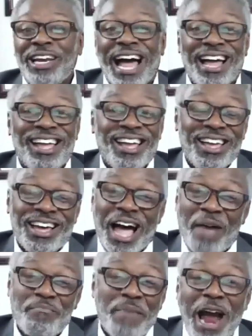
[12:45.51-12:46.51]
I
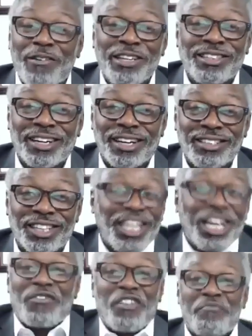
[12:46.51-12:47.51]
married the
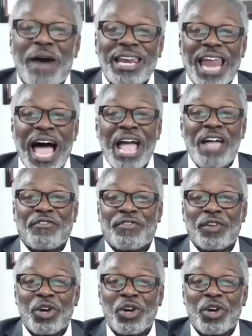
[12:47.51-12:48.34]
love of my life.